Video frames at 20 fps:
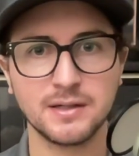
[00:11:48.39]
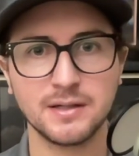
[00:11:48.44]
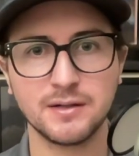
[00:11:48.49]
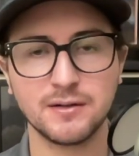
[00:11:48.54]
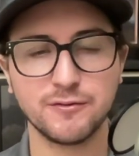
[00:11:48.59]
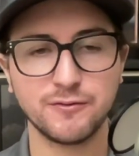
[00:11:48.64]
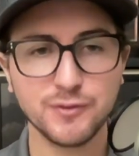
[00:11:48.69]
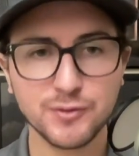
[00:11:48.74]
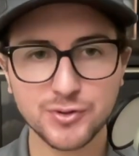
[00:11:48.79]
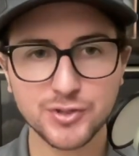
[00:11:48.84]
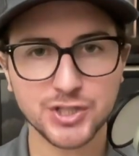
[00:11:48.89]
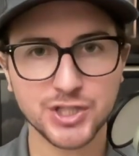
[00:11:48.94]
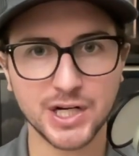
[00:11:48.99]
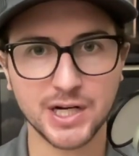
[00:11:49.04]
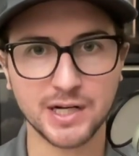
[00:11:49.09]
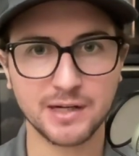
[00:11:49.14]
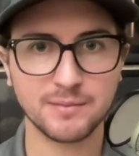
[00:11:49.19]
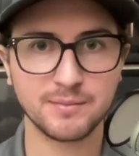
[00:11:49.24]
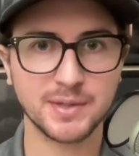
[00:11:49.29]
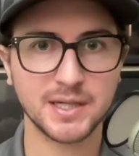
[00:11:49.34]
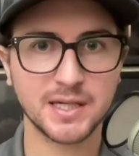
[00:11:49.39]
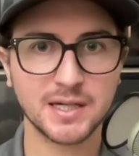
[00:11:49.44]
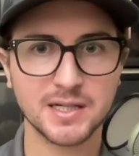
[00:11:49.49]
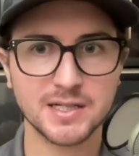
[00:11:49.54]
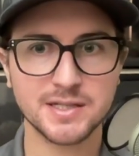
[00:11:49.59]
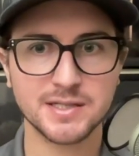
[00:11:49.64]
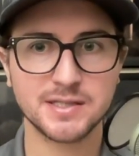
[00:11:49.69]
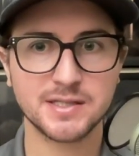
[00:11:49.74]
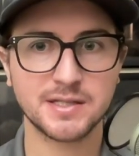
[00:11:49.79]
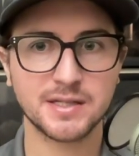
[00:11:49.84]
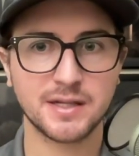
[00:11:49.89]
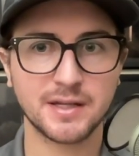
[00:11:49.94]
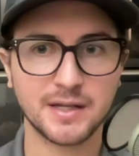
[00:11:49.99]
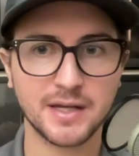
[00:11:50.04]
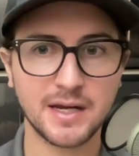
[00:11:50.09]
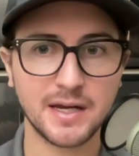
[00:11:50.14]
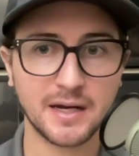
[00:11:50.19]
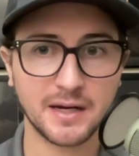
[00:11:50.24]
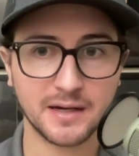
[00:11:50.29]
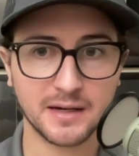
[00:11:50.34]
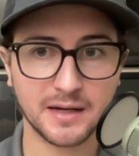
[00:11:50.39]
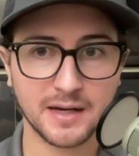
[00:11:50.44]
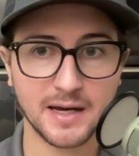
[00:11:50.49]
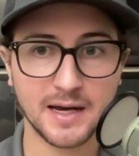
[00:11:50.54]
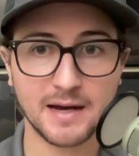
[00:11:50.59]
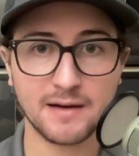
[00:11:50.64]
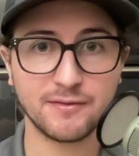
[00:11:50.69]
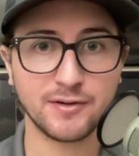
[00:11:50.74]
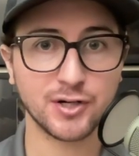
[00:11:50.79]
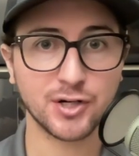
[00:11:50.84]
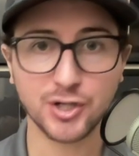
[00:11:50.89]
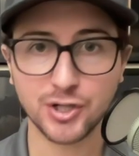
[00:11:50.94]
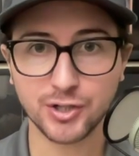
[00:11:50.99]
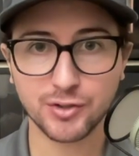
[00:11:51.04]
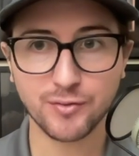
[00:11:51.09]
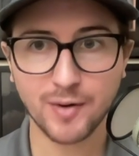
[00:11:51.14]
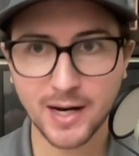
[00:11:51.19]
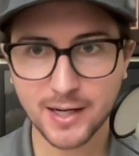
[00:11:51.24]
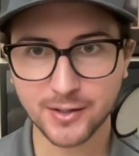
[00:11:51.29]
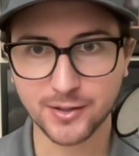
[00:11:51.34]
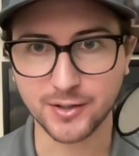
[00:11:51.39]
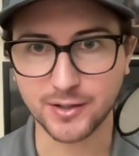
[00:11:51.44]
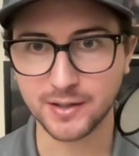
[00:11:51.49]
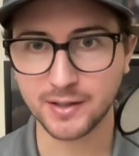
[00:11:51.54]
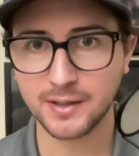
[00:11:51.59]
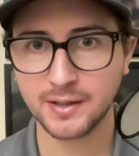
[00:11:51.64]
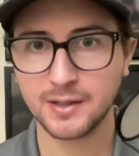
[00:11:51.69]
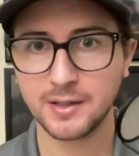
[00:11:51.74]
food chain because they have a good record,